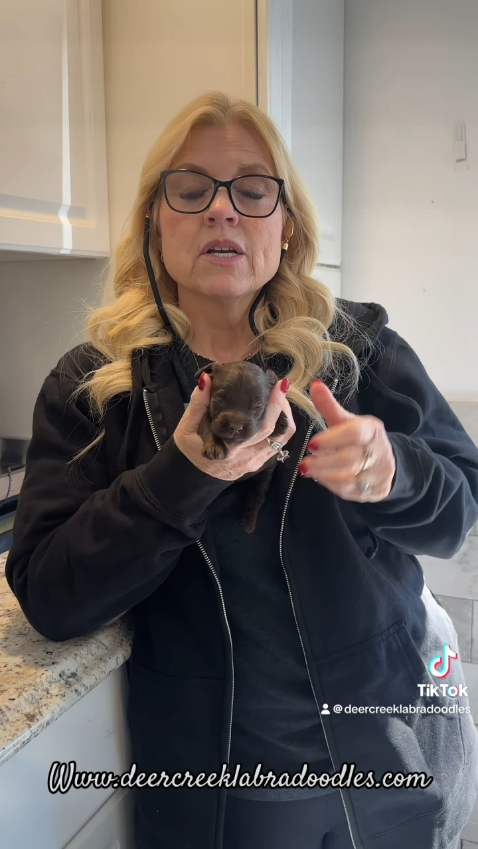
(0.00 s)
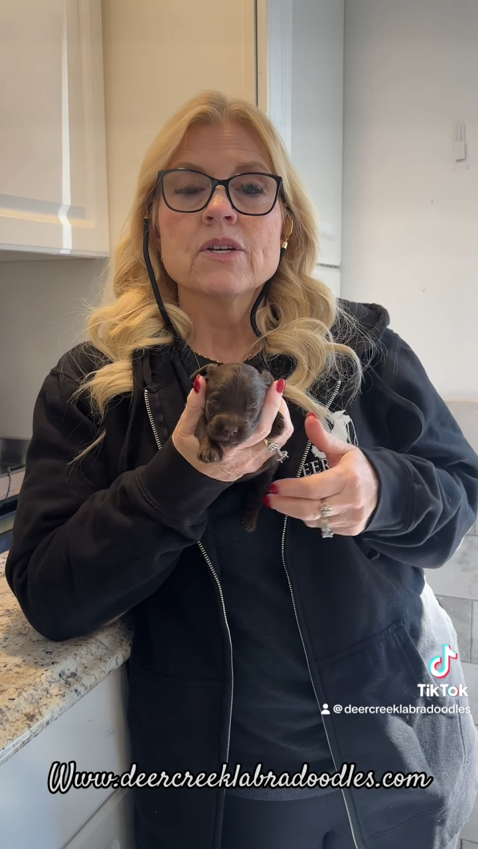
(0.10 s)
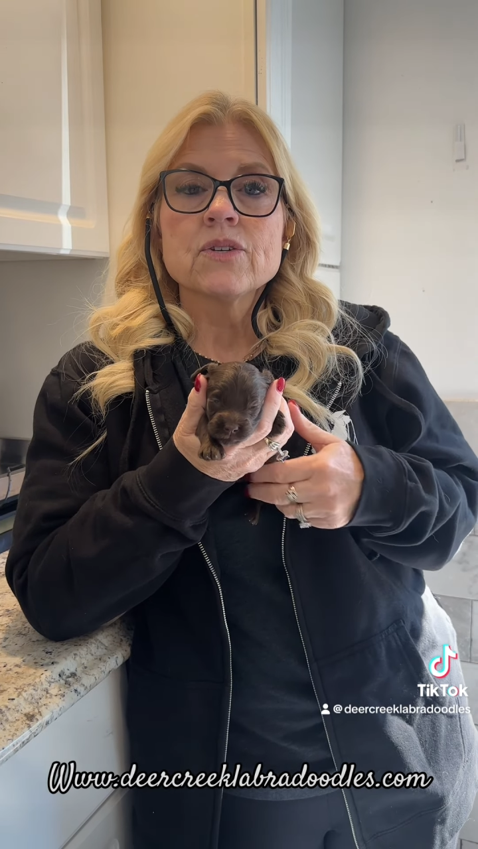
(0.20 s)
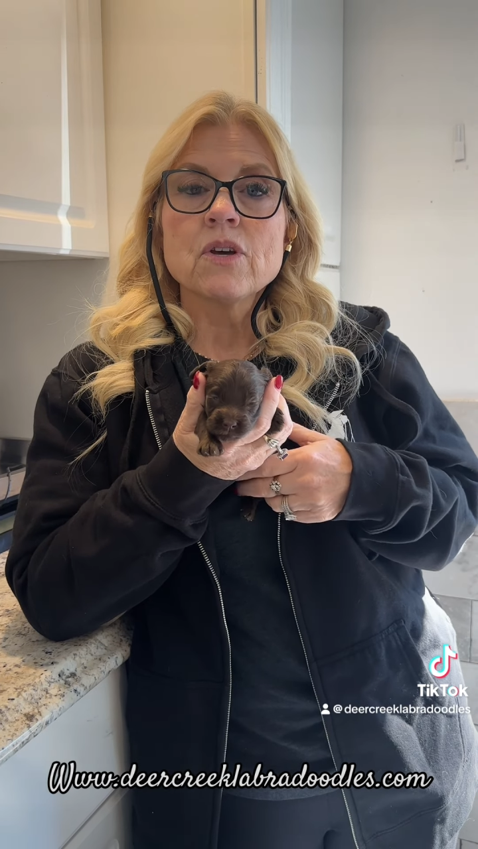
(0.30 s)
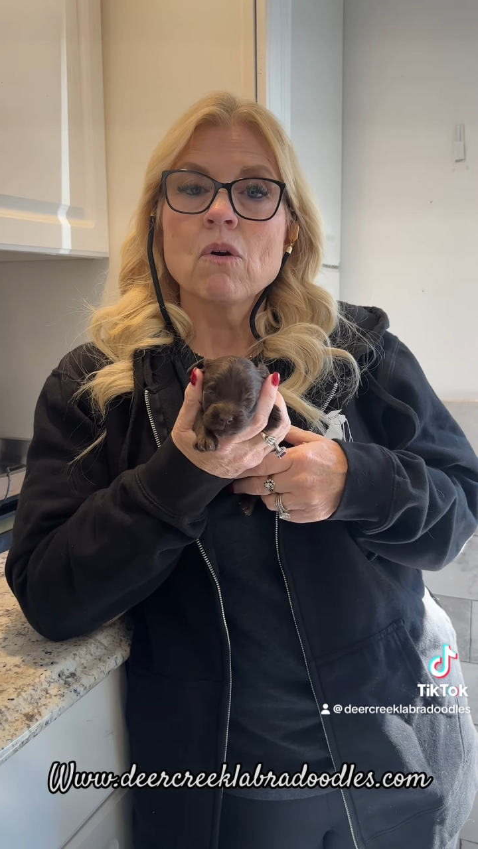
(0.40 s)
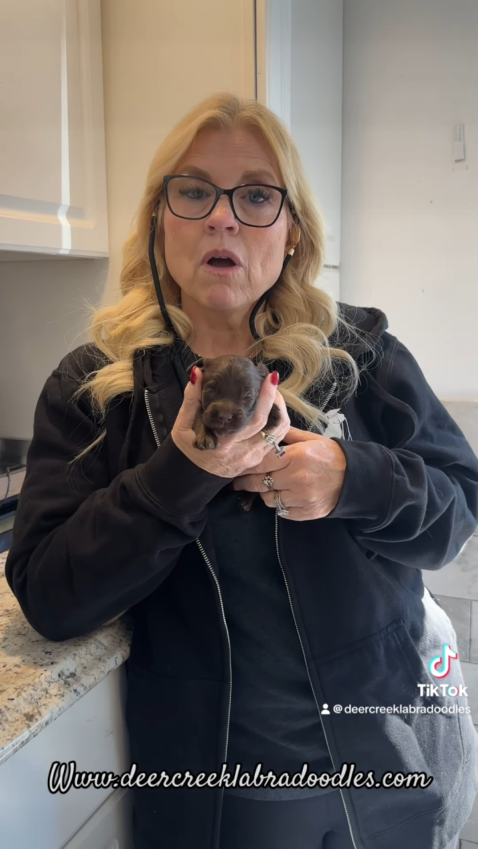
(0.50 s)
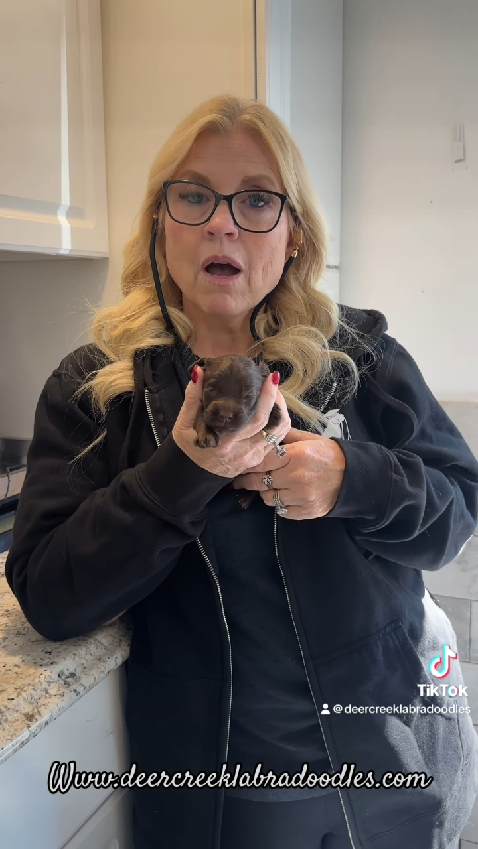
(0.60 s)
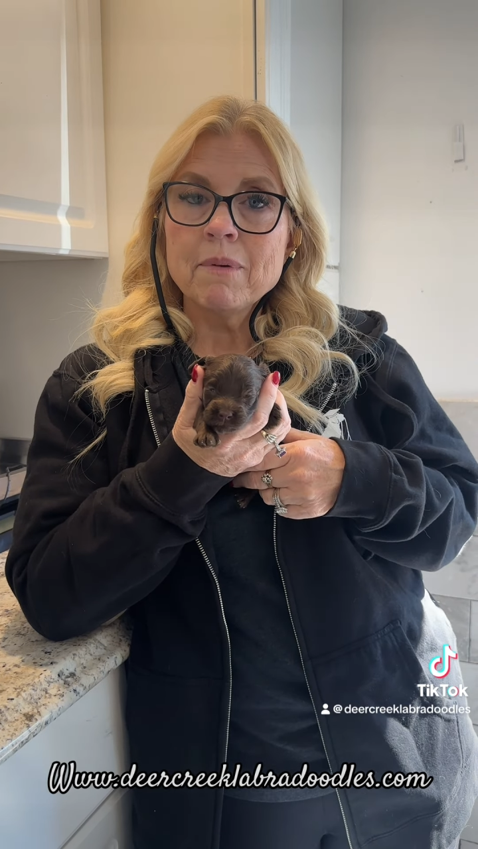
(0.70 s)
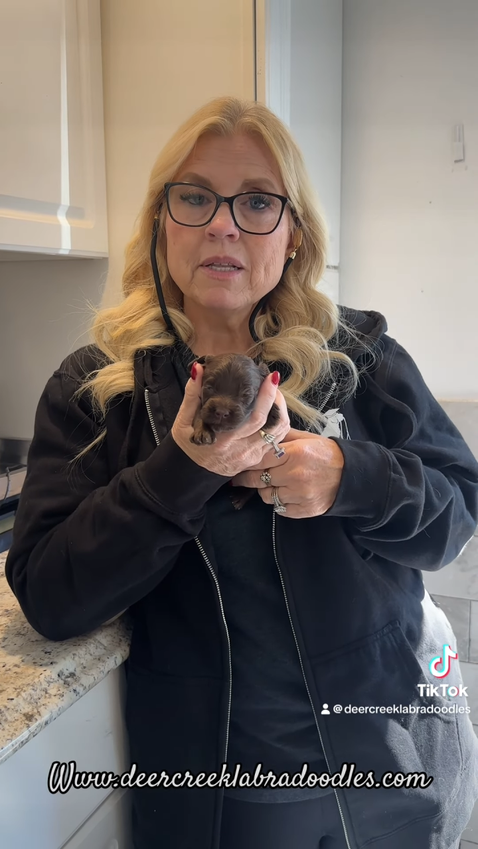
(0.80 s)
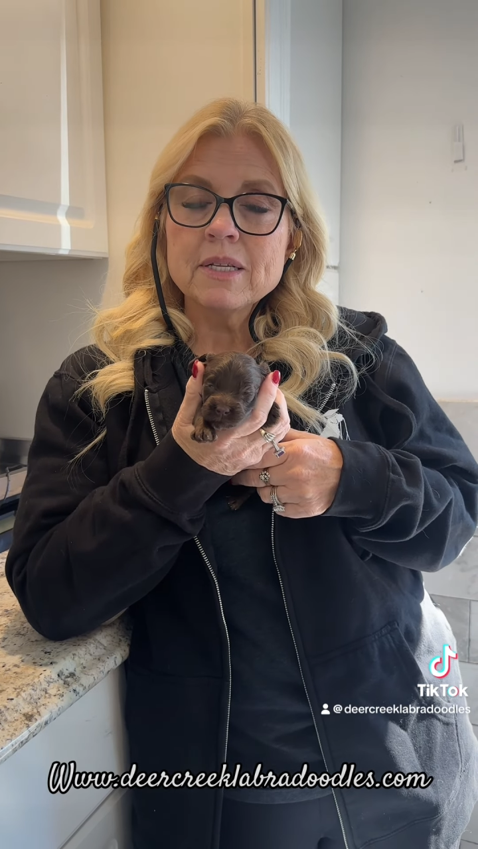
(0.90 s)
So
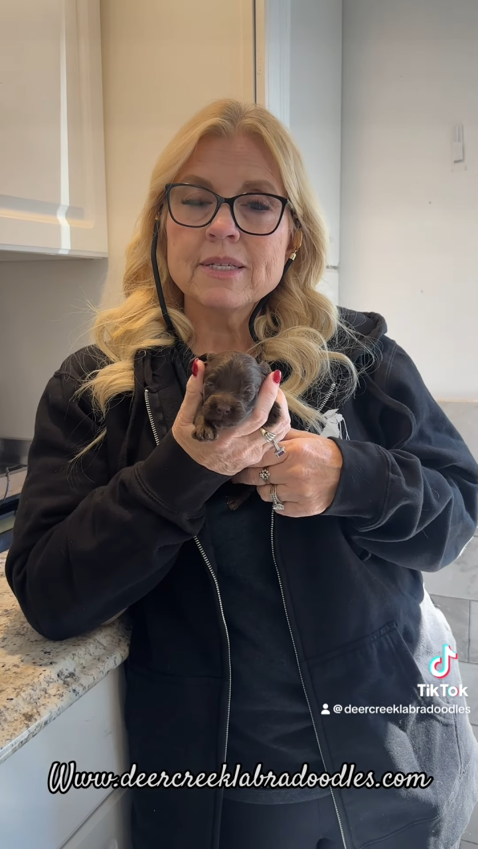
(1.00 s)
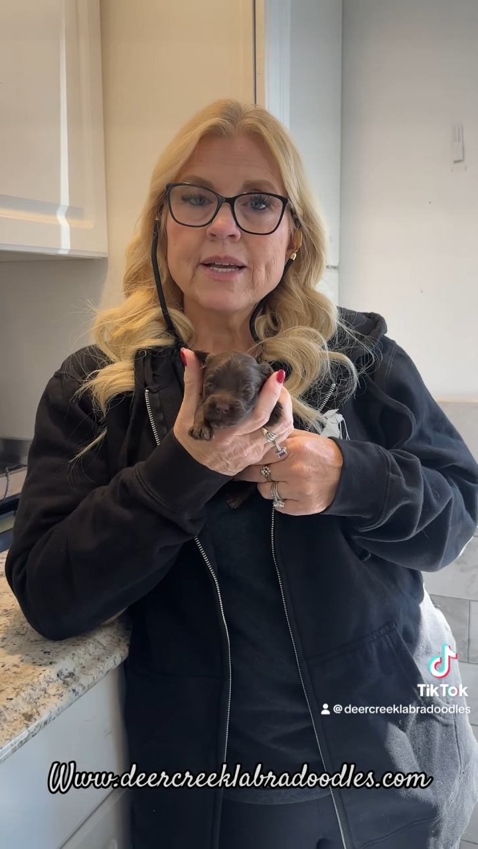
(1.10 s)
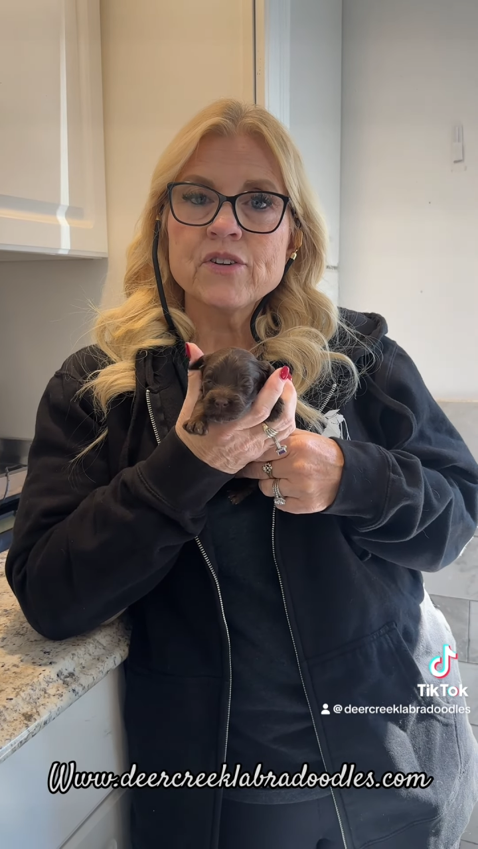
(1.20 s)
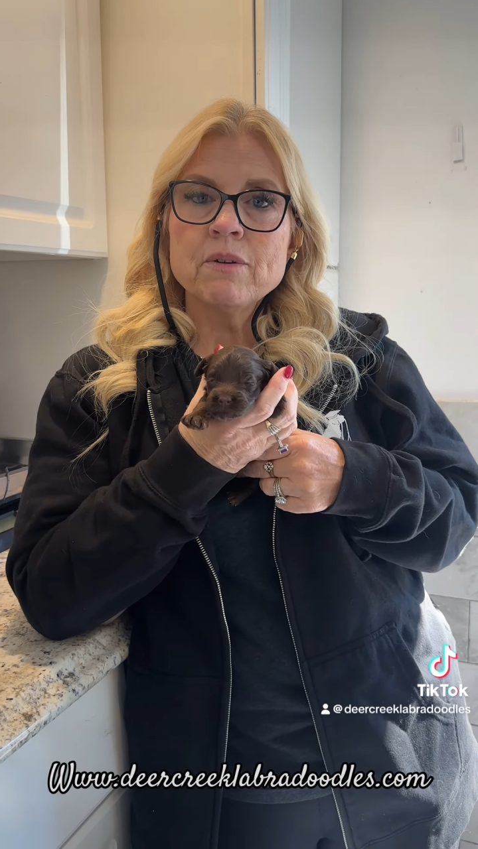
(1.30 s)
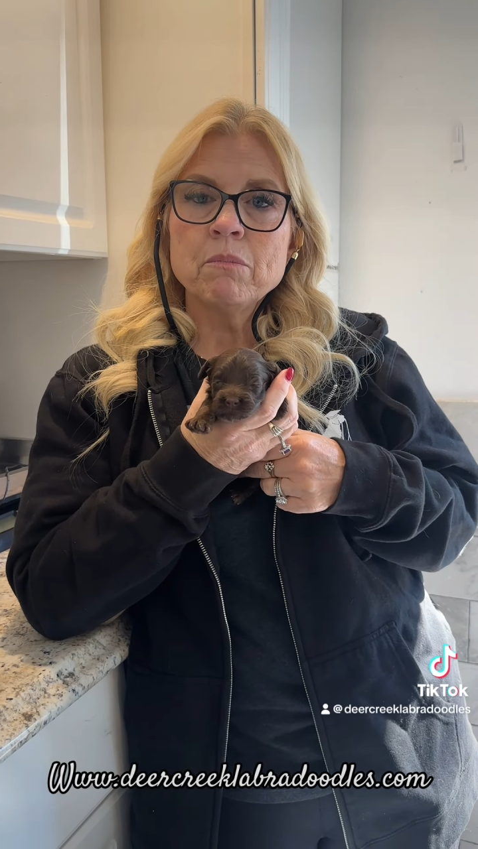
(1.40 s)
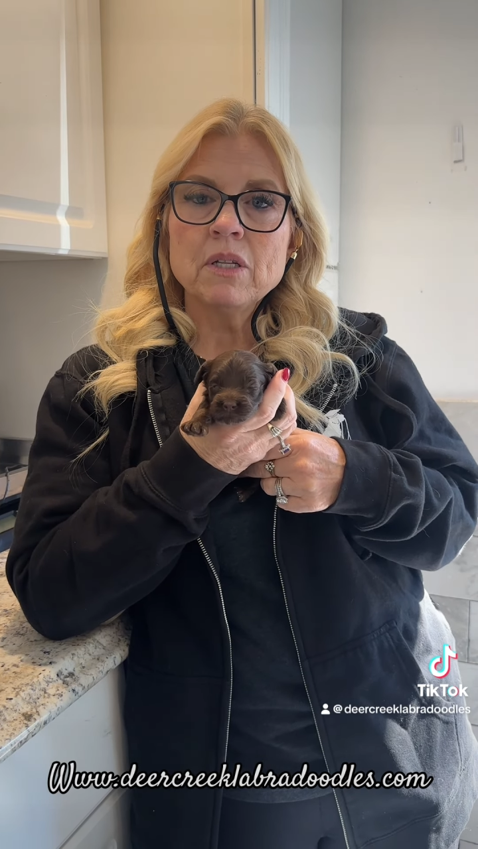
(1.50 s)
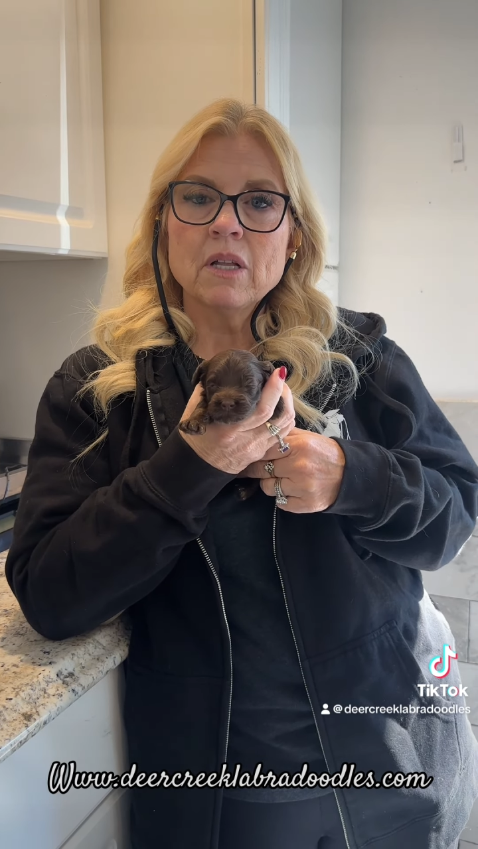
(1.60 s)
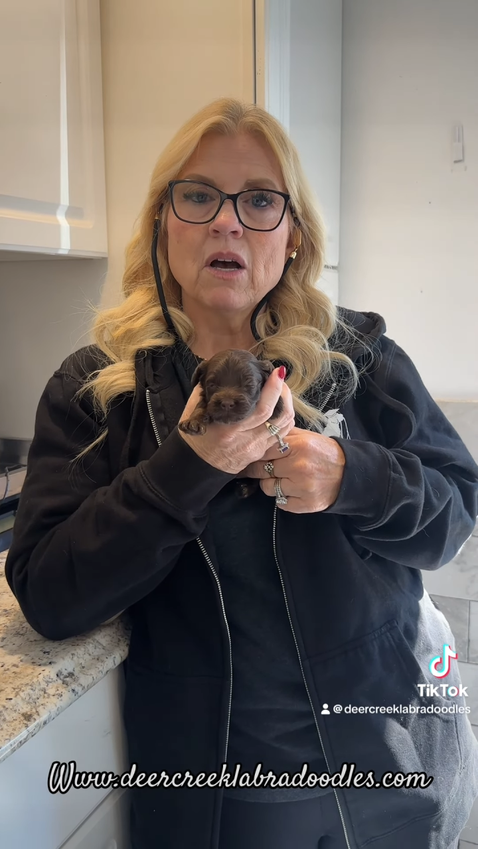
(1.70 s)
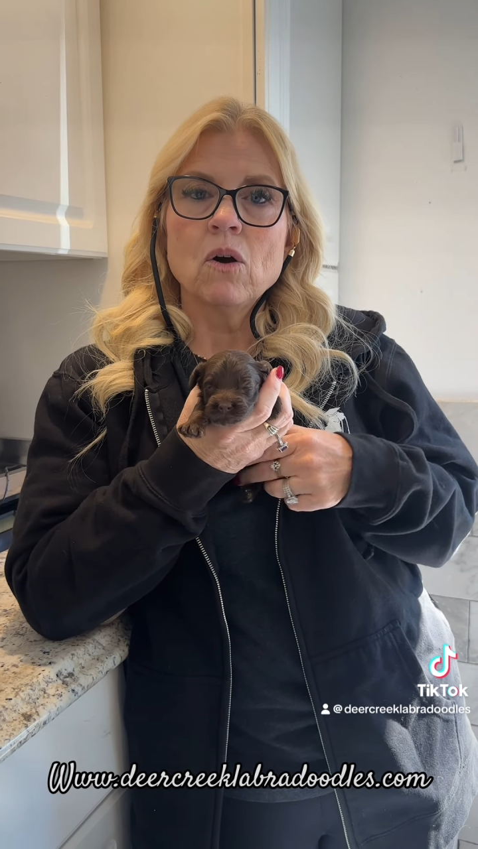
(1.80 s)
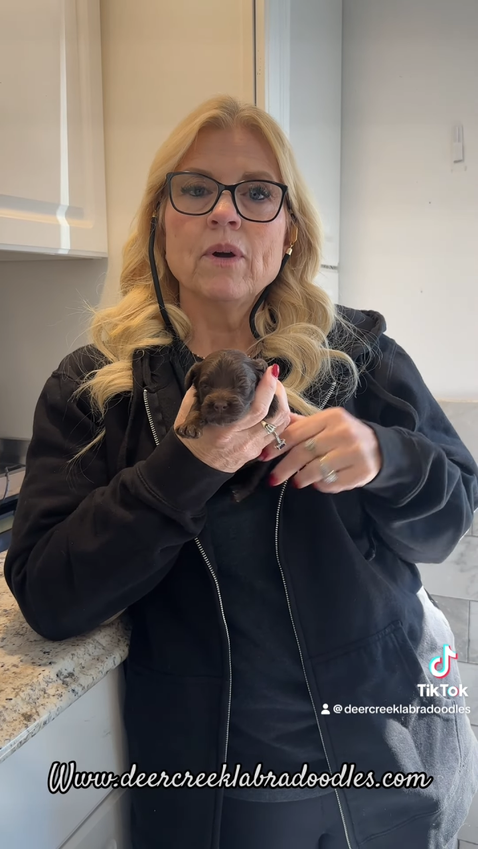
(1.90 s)
comment in the section below